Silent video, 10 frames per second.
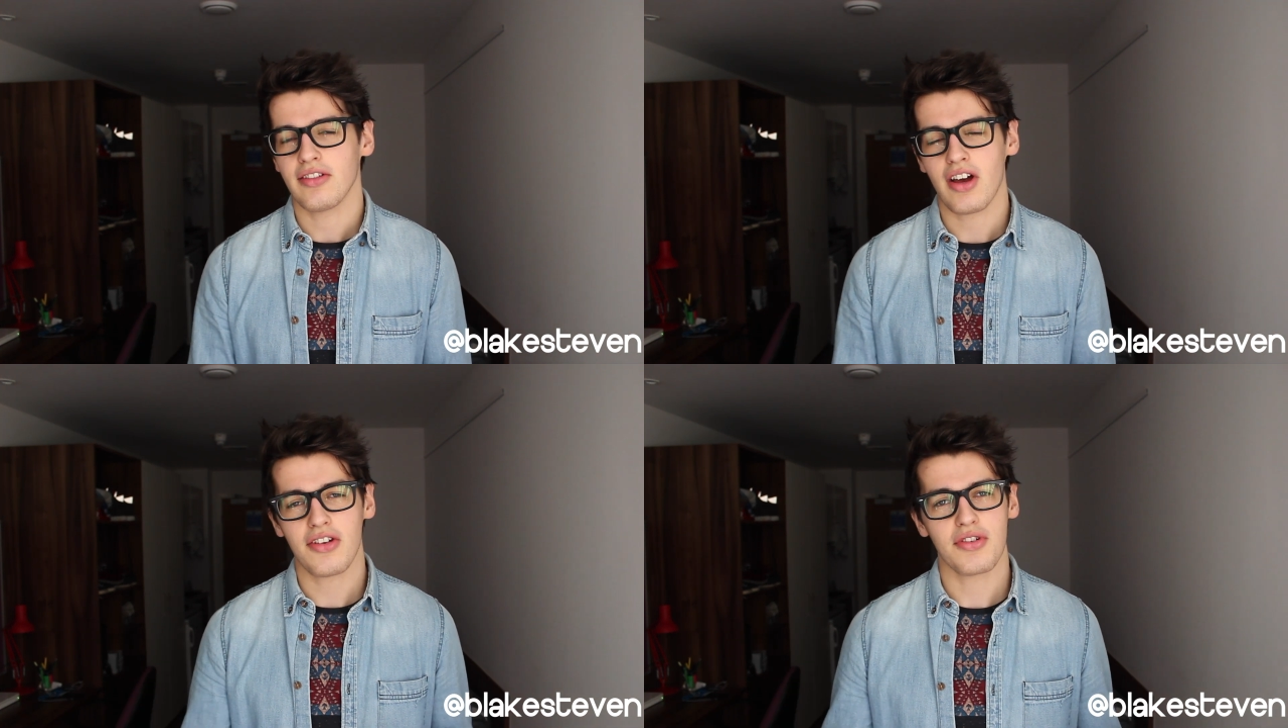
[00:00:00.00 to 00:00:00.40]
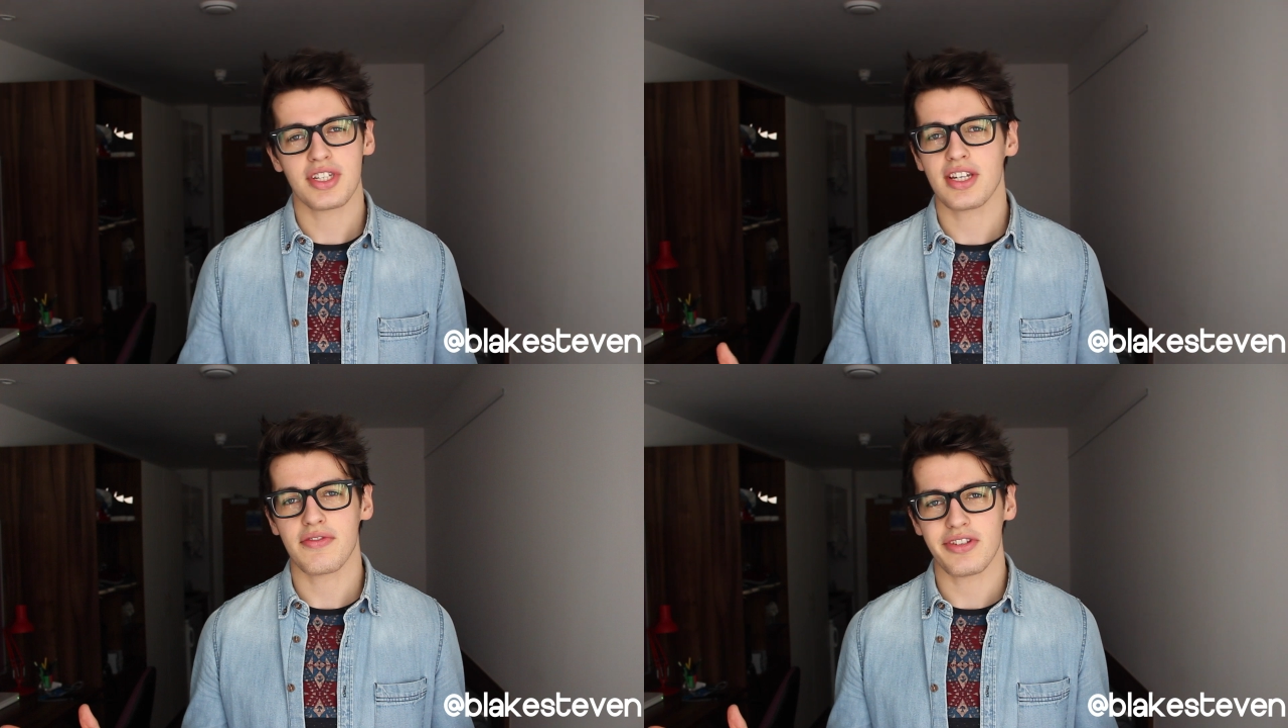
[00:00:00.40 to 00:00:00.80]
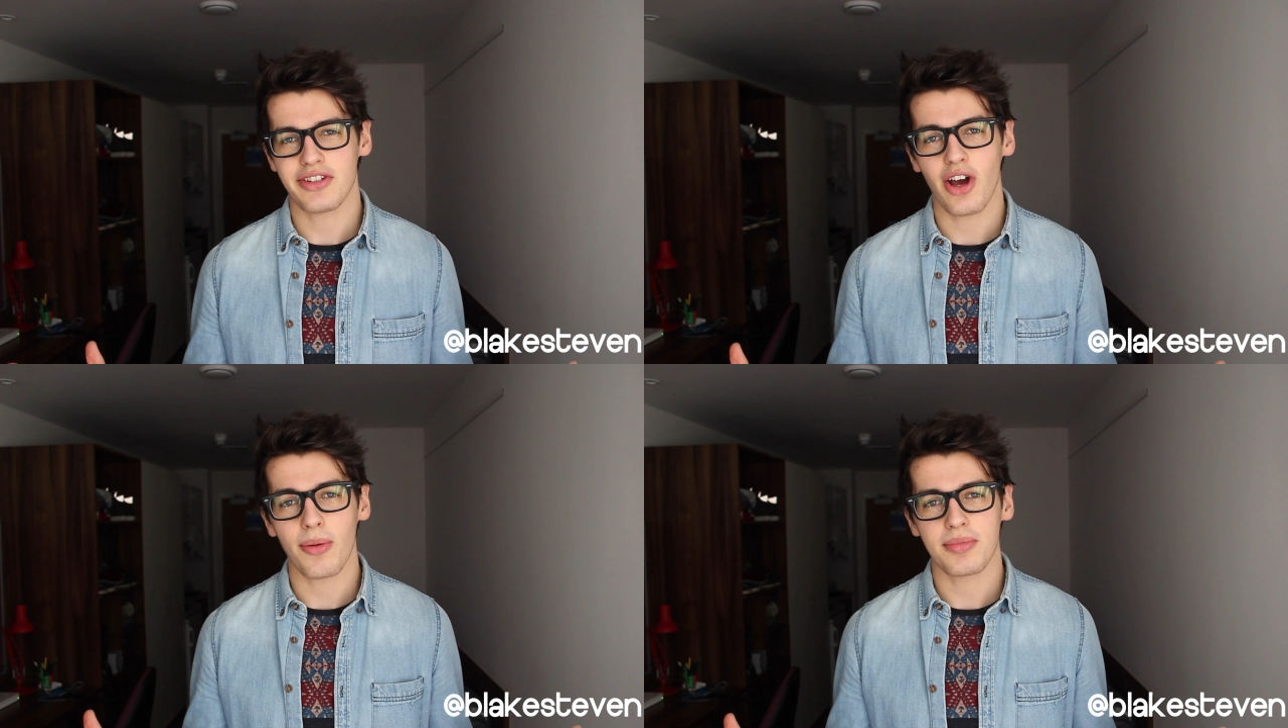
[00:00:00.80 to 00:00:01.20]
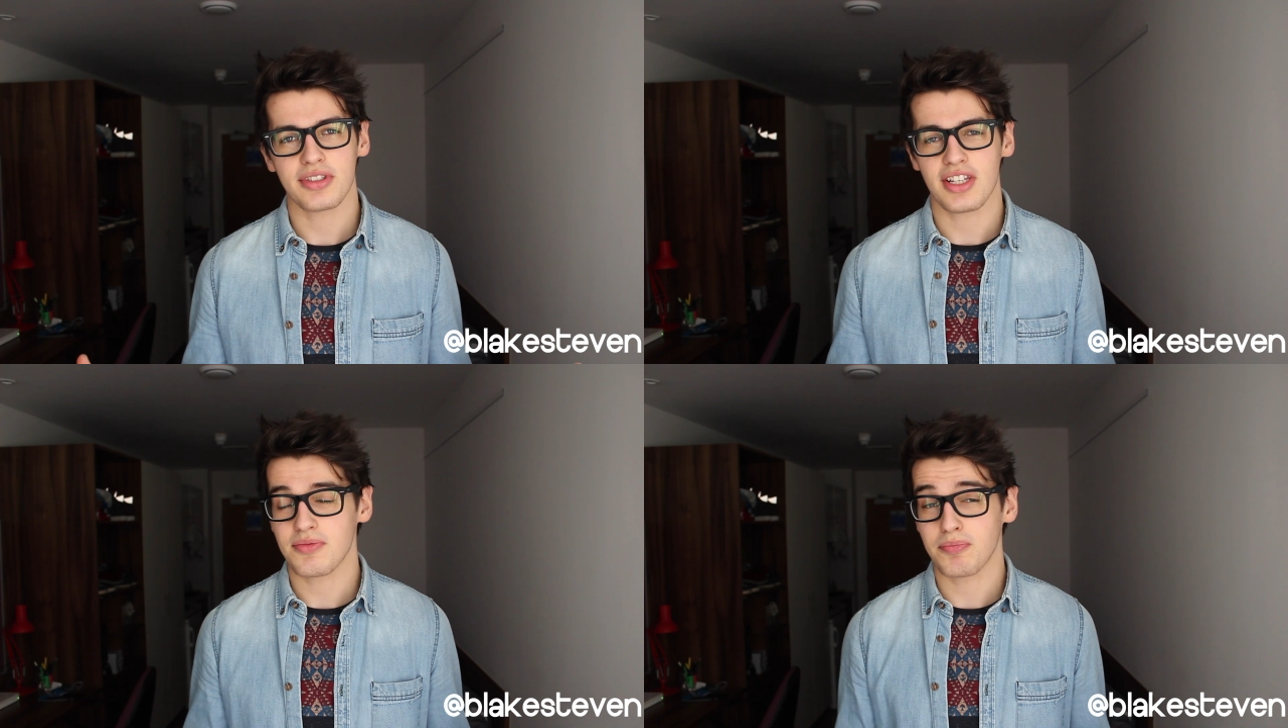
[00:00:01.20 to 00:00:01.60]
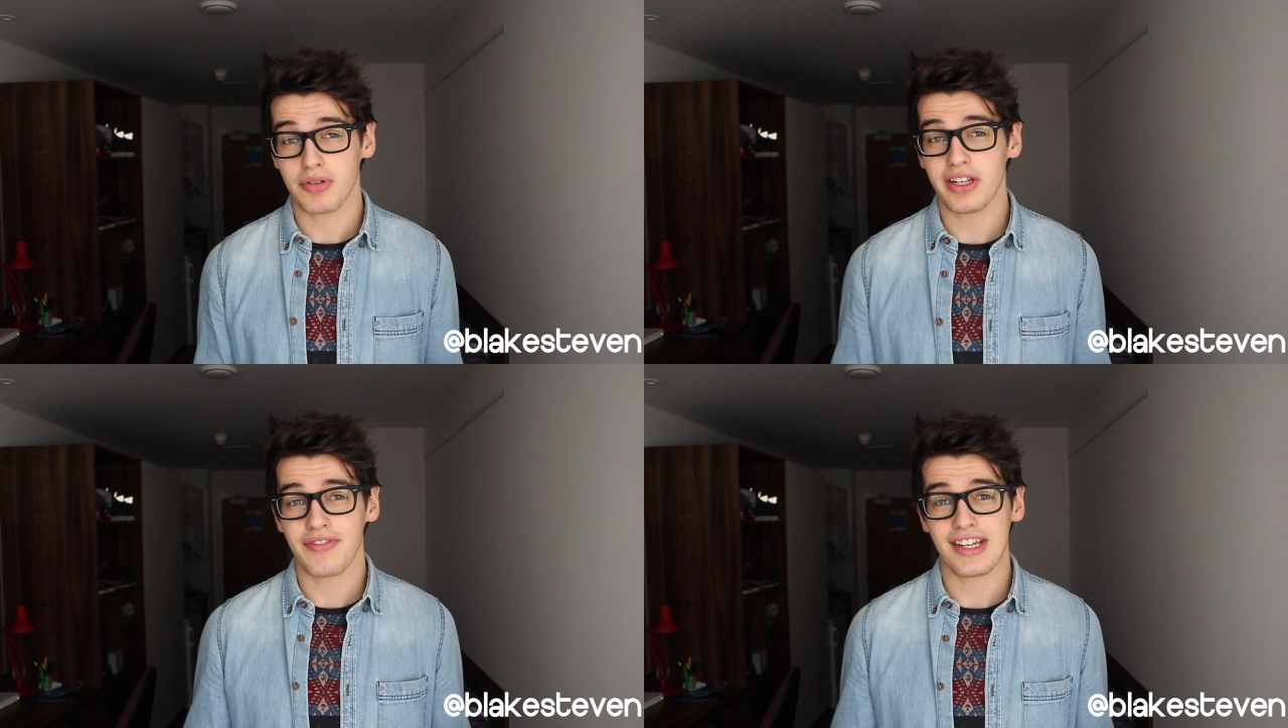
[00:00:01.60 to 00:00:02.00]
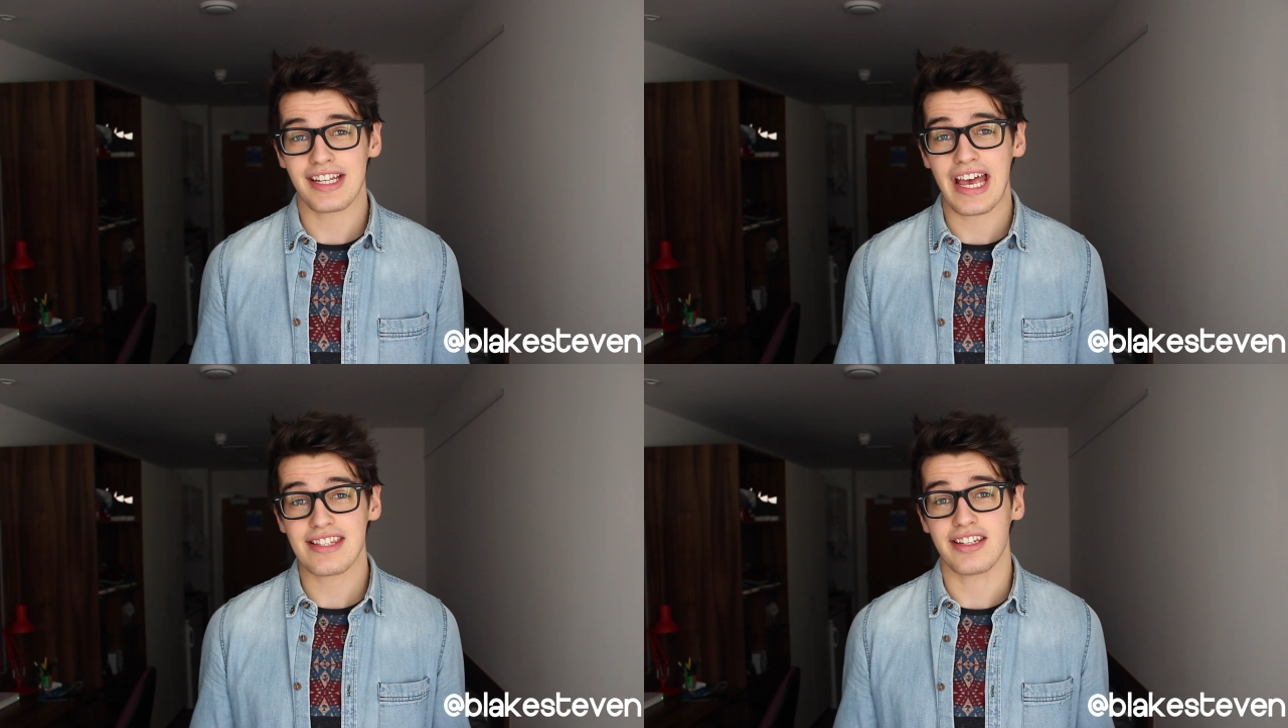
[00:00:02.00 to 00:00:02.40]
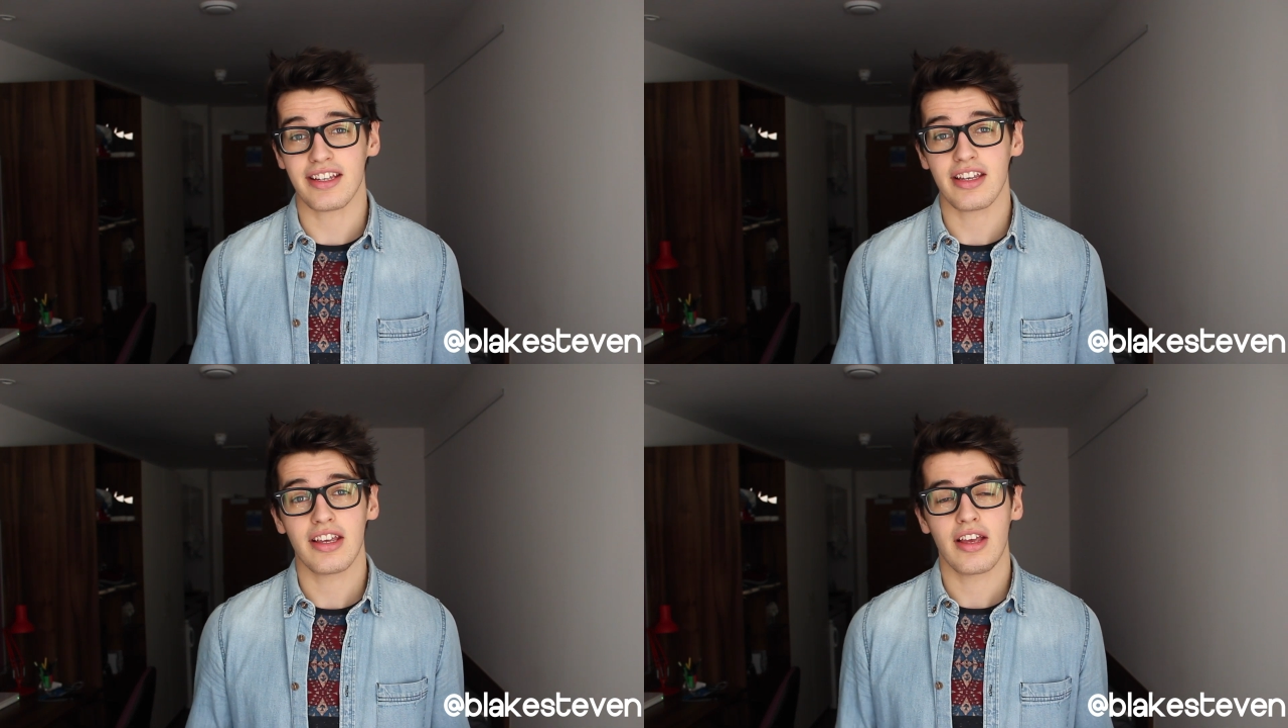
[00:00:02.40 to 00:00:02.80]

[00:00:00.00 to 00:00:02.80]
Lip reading: hundreds of different stops. It's pretty fantastic.